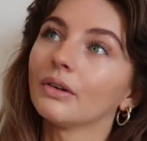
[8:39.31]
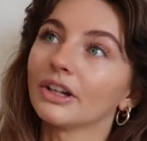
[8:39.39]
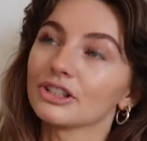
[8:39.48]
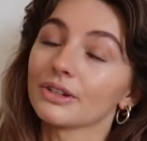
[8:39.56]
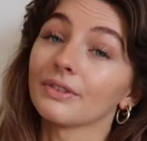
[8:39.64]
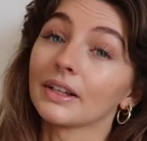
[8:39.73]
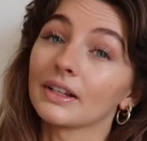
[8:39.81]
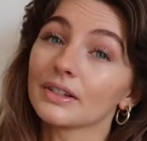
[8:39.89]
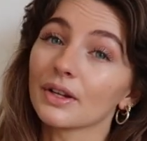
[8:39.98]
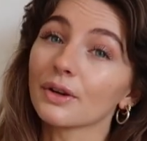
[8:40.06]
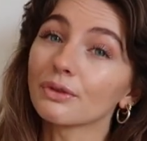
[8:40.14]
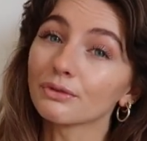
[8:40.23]
which I think
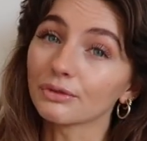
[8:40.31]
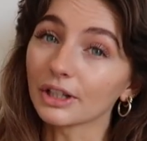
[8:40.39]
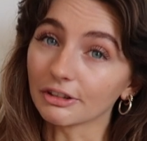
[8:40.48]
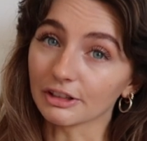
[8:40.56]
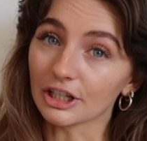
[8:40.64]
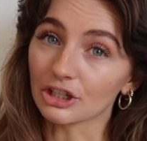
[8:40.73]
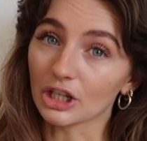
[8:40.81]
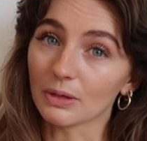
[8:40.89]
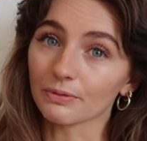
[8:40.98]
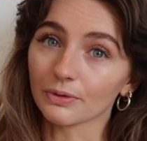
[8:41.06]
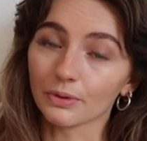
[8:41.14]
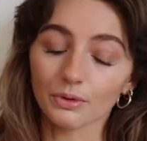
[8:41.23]
really, really
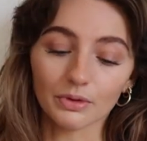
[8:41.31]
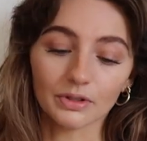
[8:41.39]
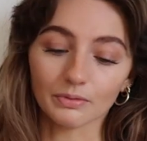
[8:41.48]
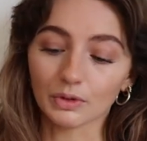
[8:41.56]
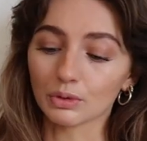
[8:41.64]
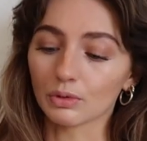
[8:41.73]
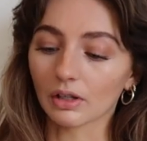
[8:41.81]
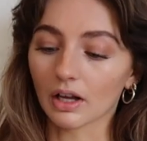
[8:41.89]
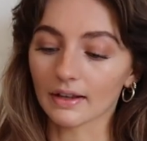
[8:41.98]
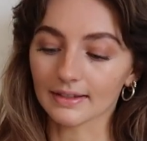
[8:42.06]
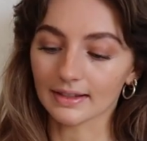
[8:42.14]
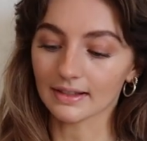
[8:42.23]
cheap for some cool
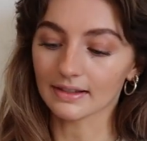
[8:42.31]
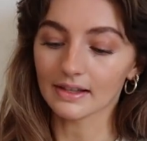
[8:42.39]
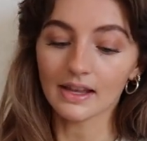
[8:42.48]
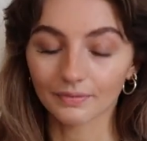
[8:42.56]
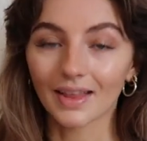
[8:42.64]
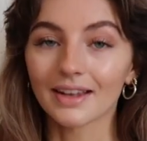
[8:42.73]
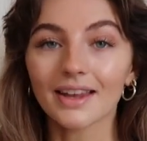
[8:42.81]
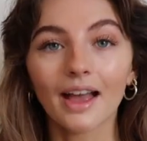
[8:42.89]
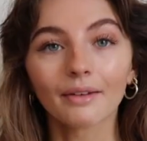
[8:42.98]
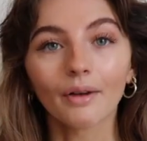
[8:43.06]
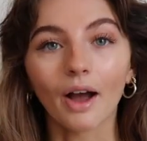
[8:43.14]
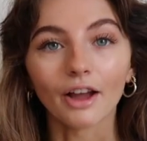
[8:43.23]
glasses. And
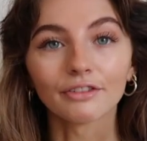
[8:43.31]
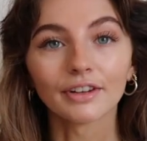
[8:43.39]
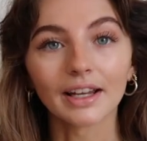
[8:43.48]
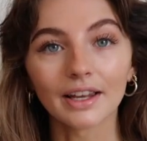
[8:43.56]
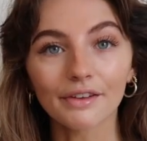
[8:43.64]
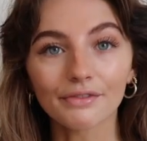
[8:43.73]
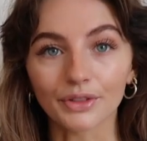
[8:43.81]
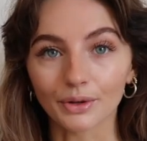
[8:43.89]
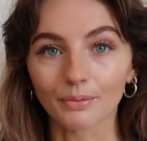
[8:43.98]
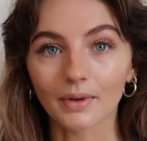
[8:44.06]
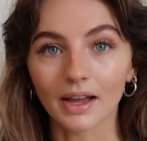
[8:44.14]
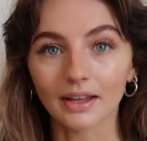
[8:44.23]
yeah, I really love
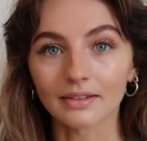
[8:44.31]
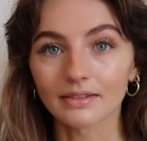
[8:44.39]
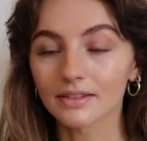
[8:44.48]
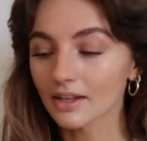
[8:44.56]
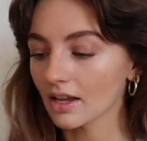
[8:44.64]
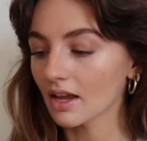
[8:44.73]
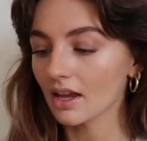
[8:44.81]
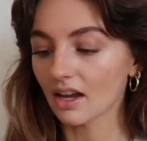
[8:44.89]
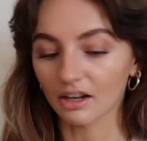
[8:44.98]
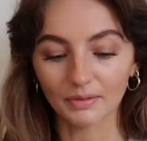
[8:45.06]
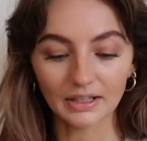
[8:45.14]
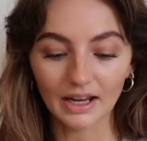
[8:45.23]
them. And
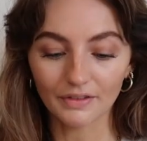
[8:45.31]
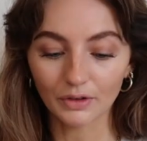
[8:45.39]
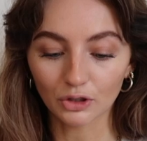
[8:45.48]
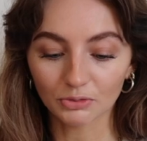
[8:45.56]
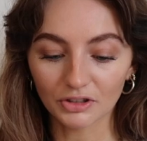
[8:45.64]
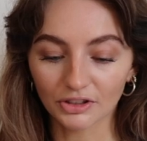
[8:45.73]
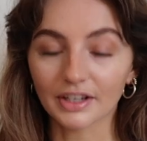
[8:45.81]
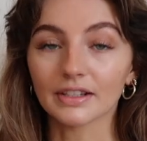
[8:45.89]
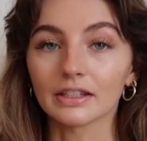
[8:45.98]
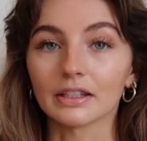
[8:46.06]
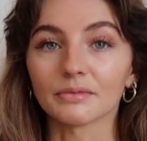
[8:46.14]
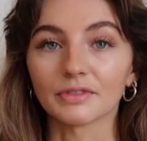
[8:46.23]
I've been having all my
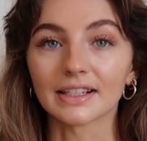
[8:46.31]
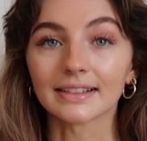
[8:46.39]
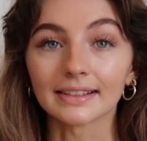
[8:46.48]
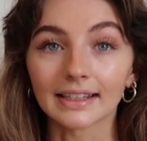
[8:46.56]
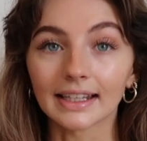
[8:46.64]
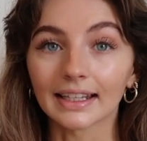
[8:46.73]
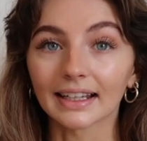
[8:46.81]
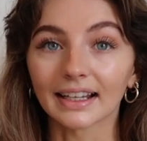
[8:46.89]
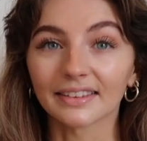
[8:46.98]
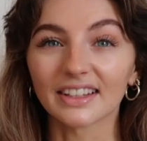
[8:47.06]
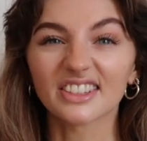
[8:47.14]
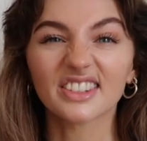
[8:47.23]
drinks in them recently
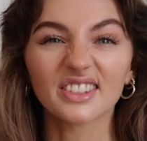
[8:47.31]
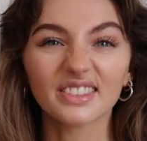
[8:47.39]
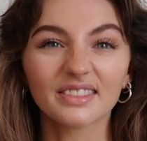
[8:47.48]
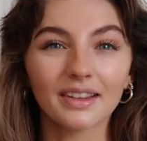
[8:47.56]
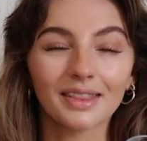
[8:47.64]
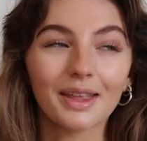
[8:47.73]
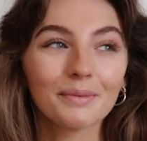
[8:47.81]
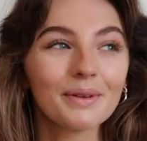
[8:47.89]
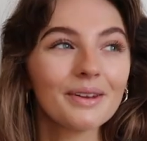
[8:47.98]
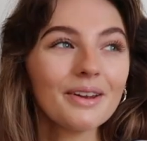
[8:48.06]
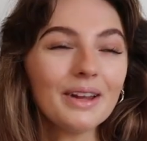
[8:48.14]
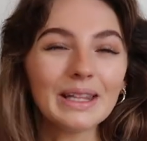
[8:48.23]
and they just, they're, I
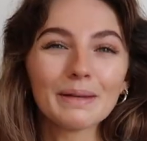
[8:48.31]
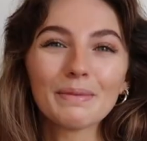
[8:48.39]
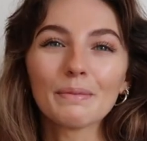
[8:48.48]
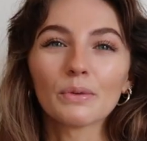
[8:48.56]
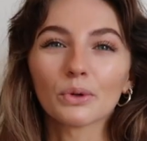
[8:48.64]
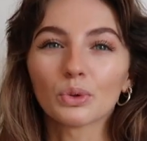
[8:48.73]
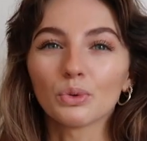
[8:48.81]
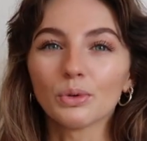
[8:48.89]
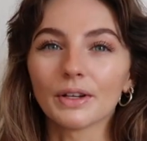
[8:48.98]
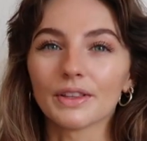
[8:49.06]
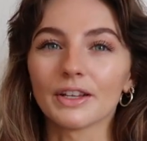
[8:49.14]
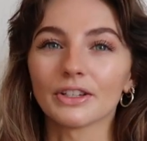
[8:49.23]
don't know, they're a bit more
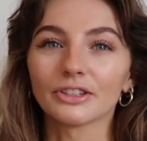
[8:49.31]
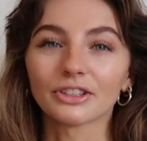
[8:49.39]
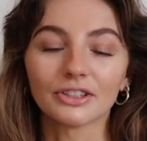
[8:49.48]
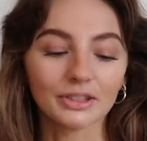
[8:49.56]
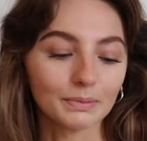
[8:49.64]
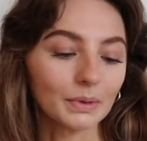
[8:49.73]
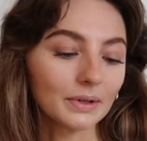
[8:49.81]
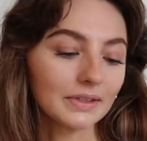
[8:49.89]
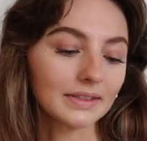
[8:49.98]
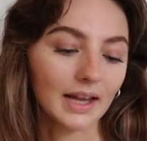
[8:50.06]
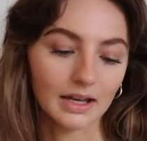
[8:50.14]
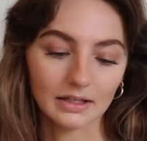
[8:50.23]
cooler than you just your bog
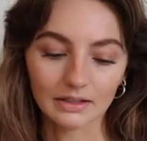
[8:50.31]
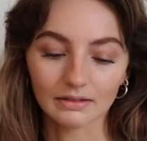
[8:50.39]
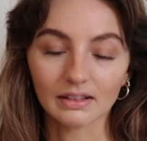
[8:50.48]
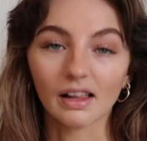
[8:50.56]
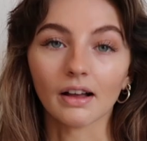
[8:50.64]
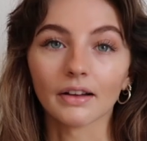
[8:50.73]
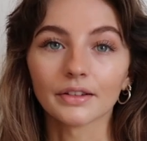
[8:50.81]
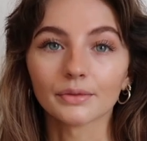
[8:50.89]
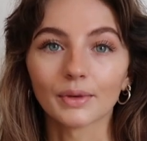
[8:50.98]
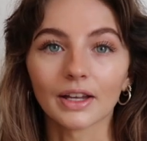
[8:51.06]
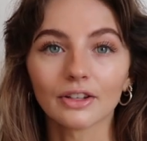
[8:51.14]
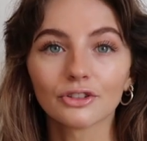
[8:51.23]
standard glass,
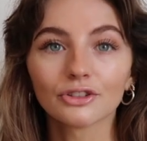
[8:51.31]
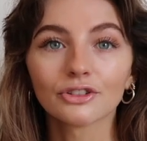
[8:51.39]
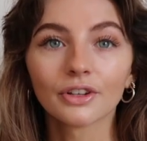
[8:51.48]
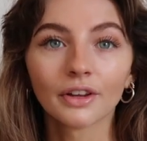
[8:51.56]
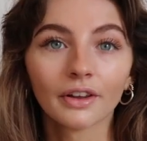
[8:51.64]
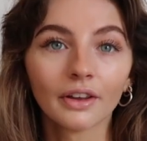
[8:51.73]
which